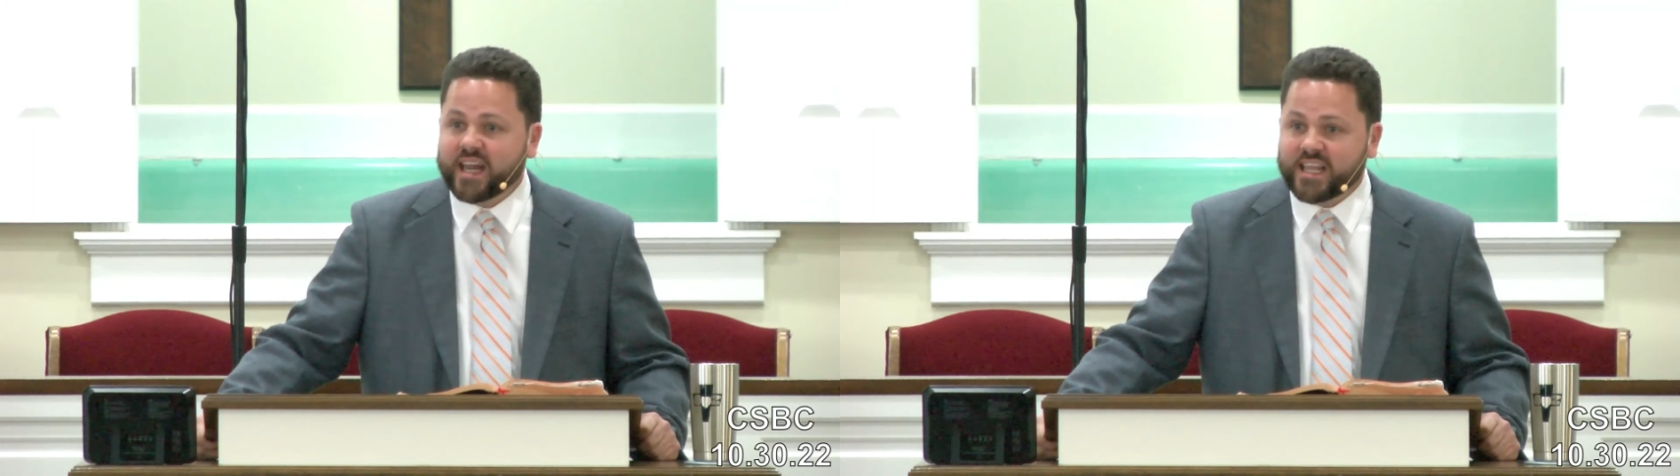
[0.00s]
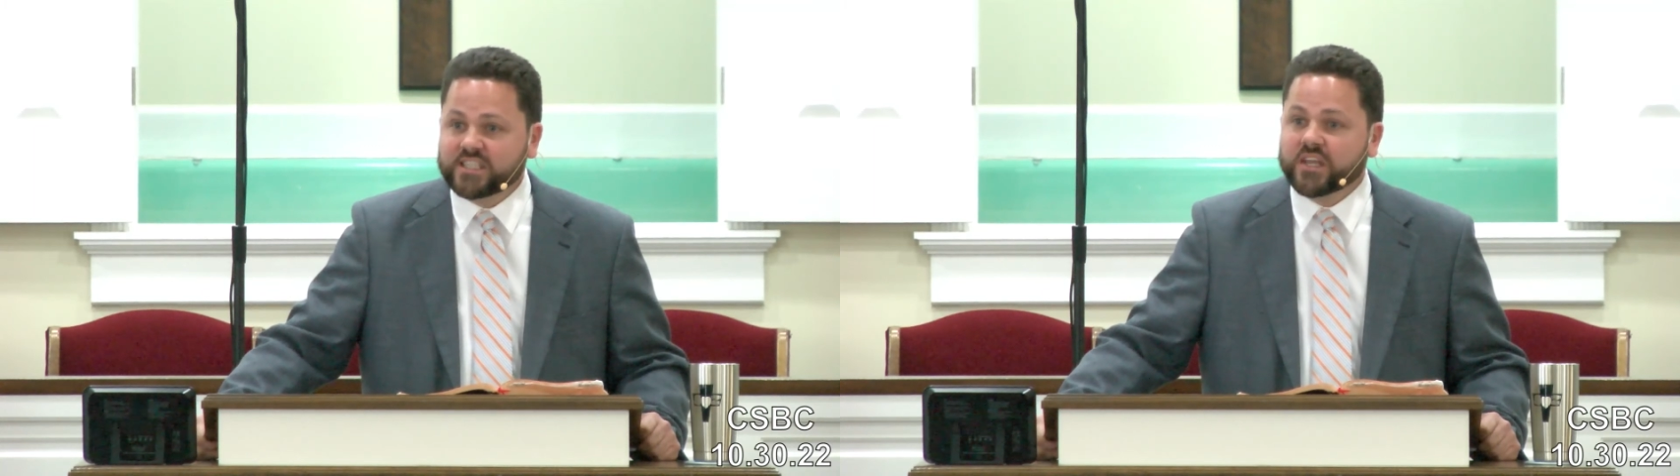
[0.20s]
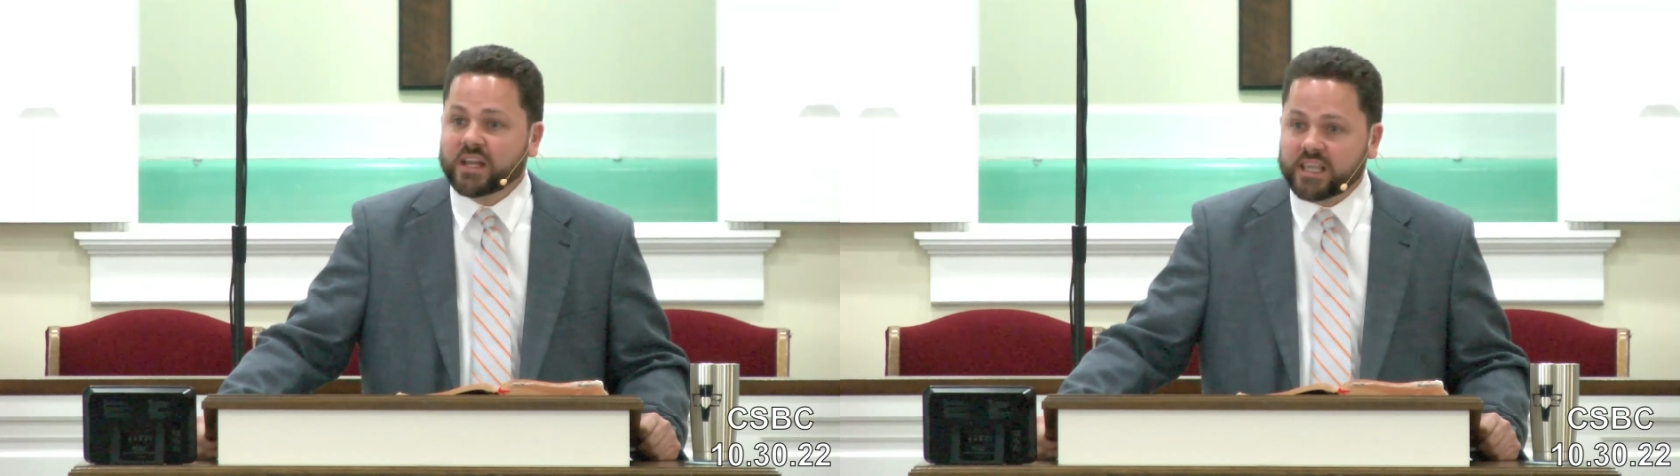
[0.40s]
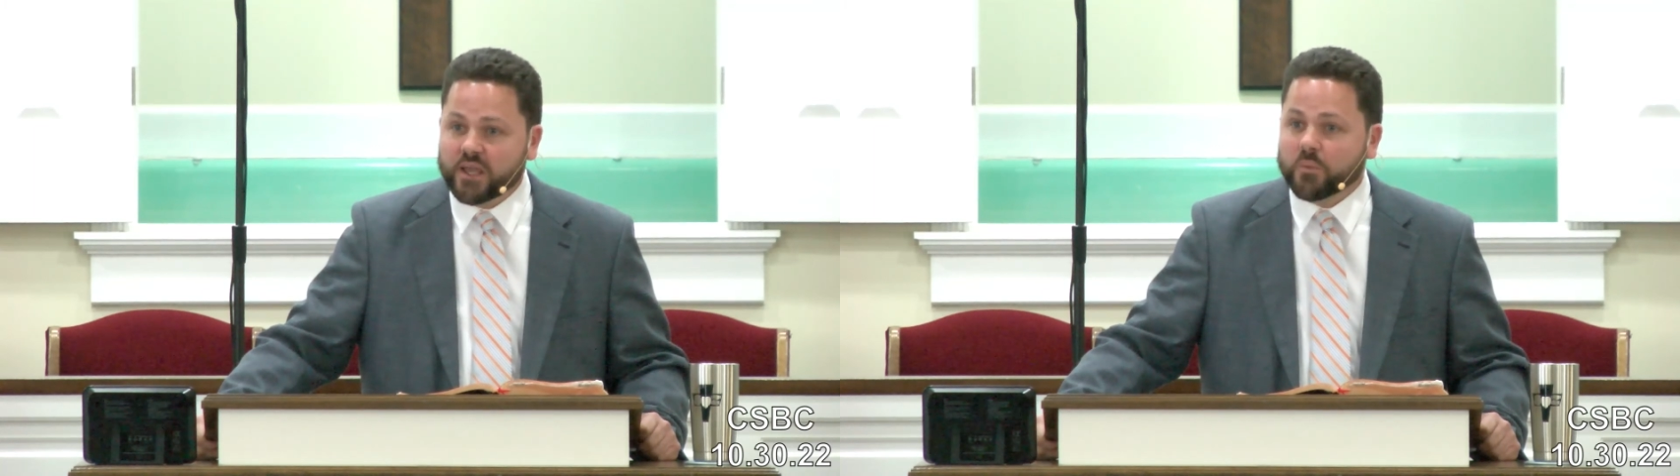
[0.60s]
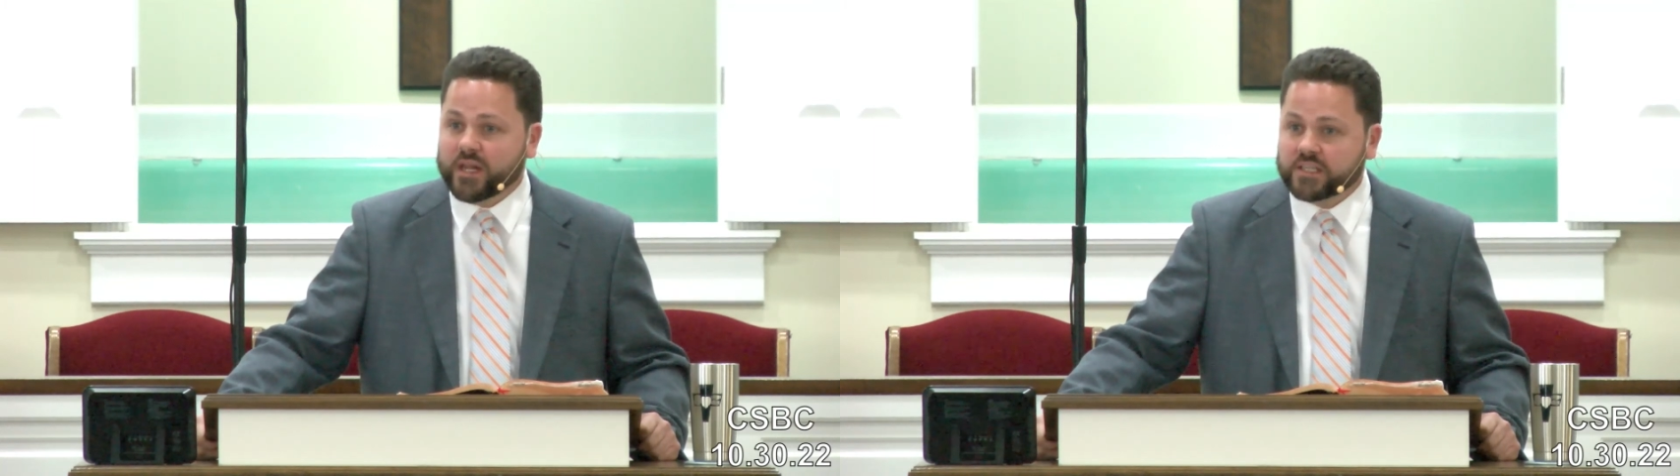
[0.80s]
and he's going to
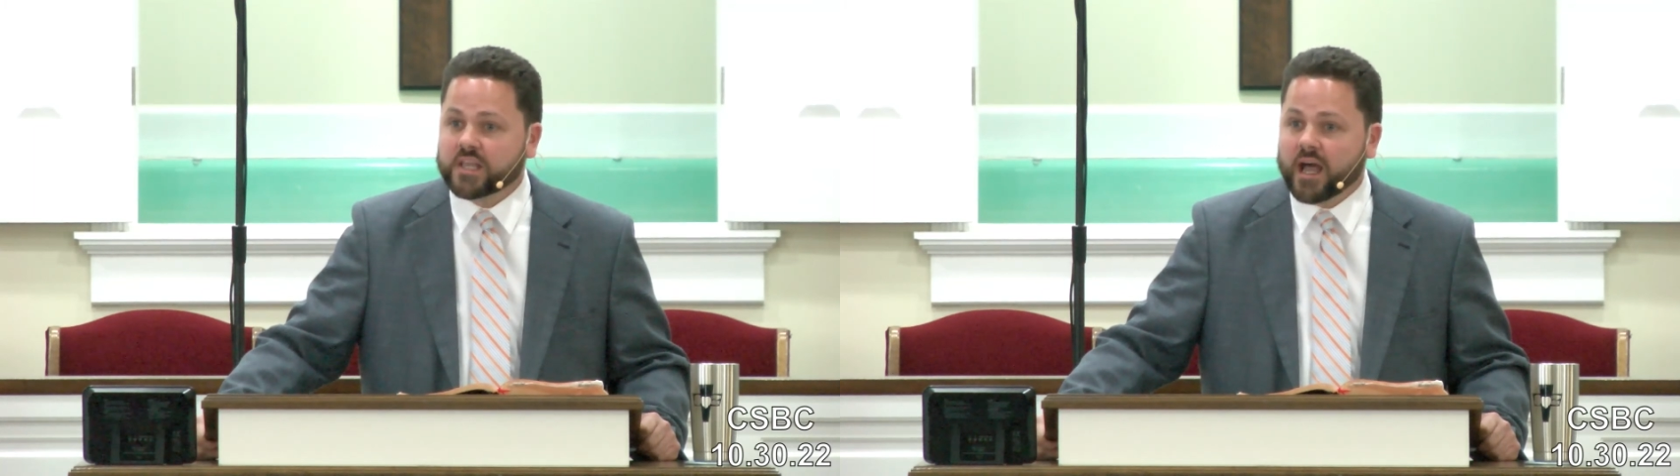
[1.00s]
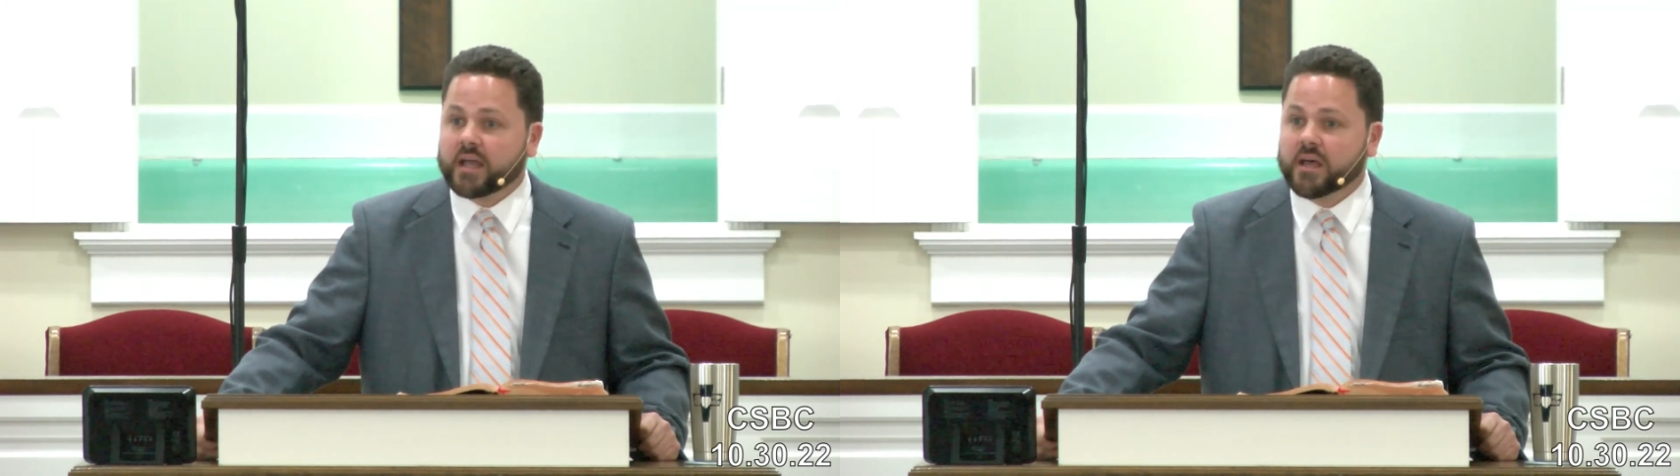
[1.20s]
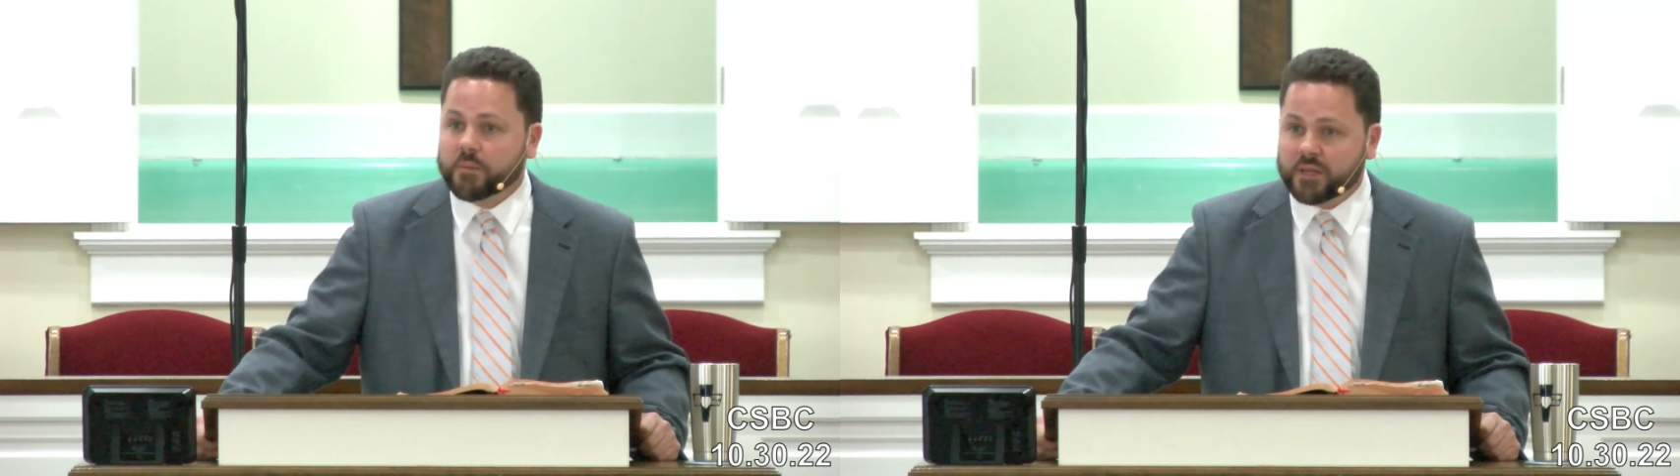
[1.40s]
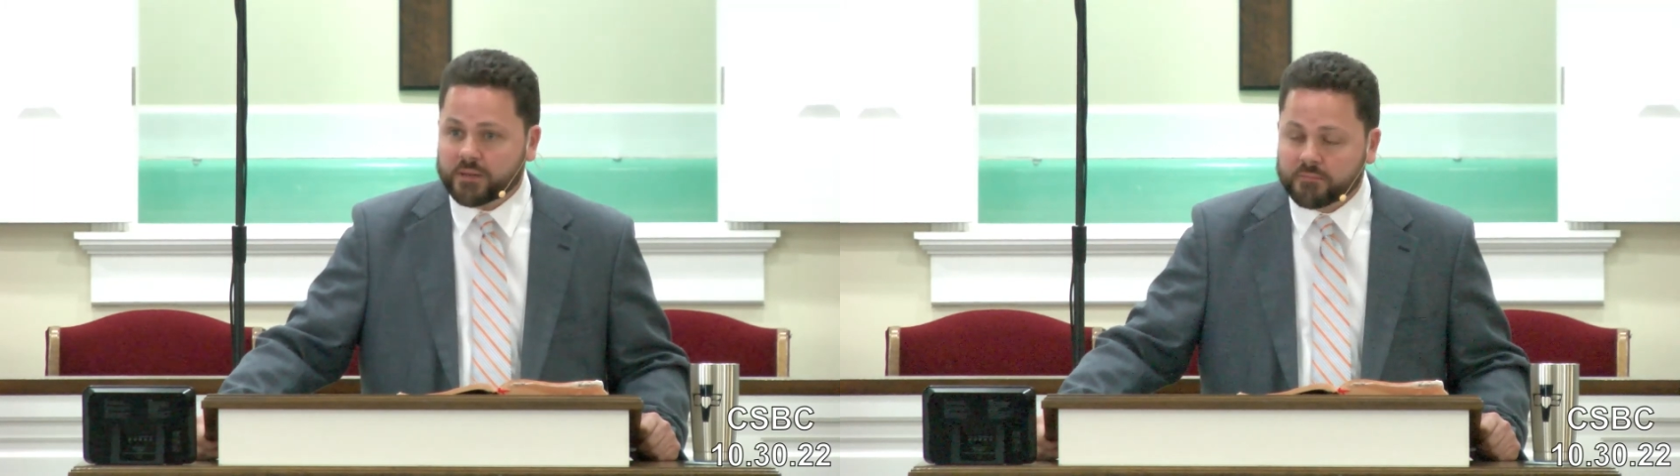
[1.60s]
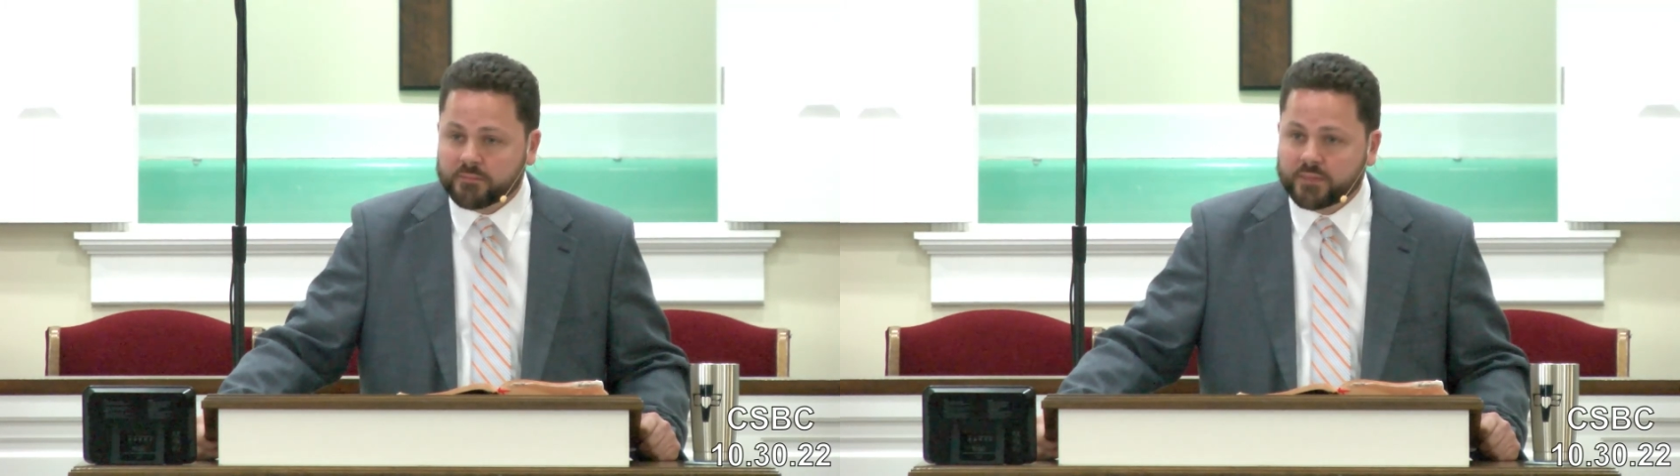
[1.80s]
get what he's got coming.